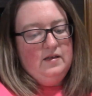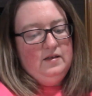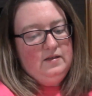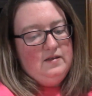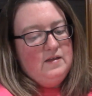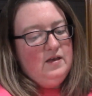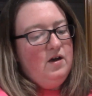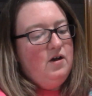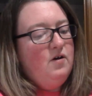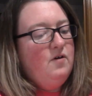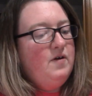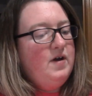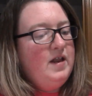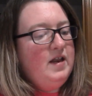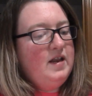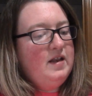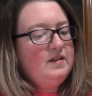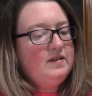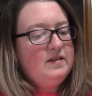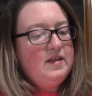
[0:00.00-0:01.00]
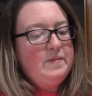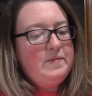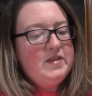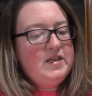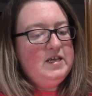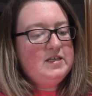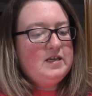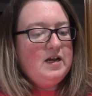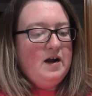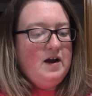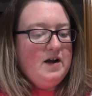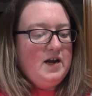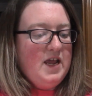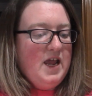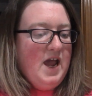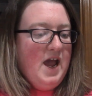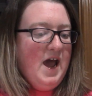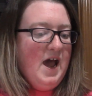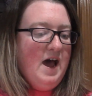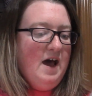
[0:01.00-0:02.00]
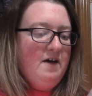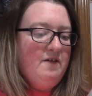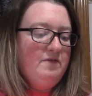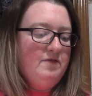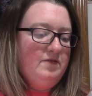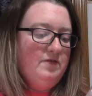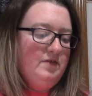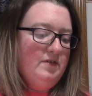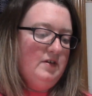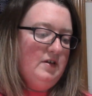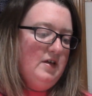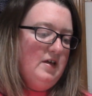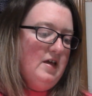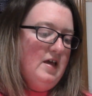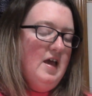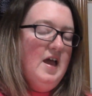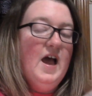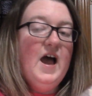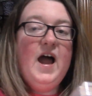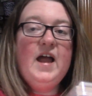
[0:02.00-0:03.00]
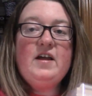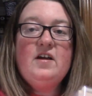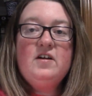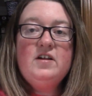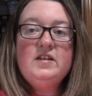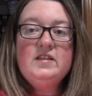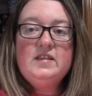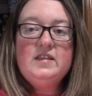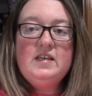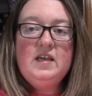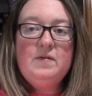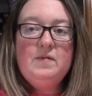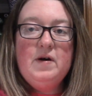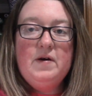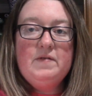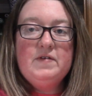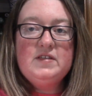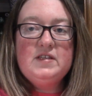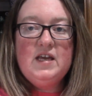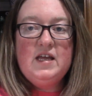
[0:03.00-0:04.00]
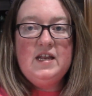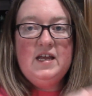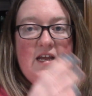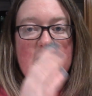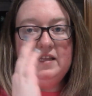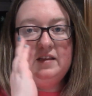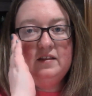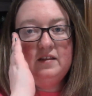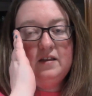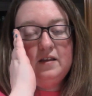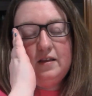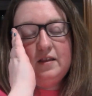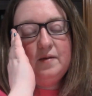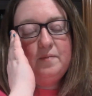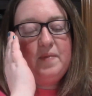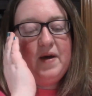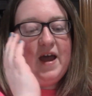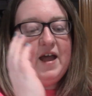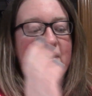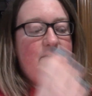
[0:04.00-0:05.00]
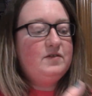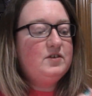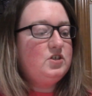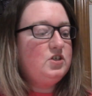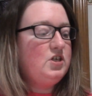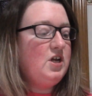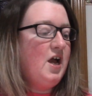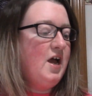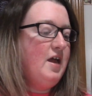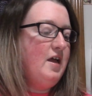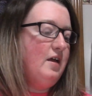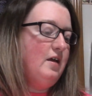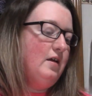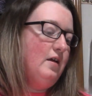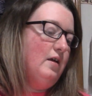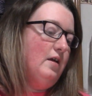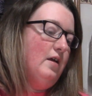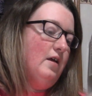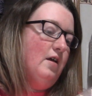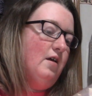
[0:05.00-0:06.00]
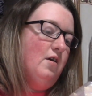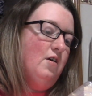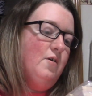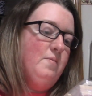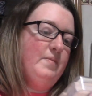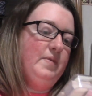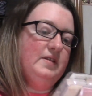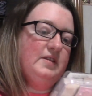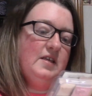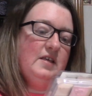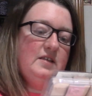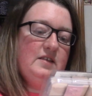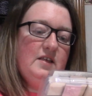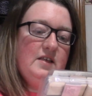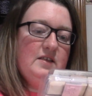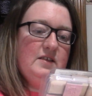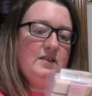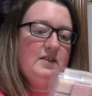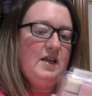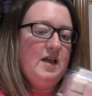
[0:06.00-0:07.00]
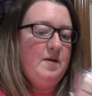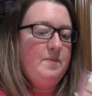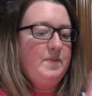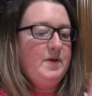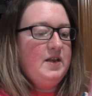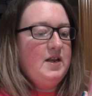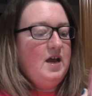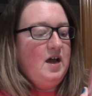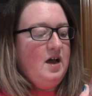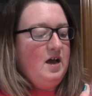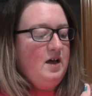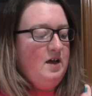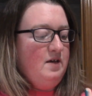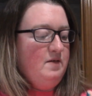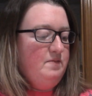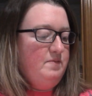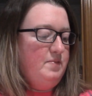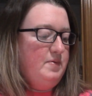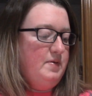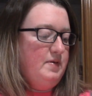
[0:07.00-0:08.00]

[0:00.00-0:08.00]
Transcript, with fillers: So, and some of these I already have. I couldn't see what was in it. The bag was shut. But this is Stampin' Up.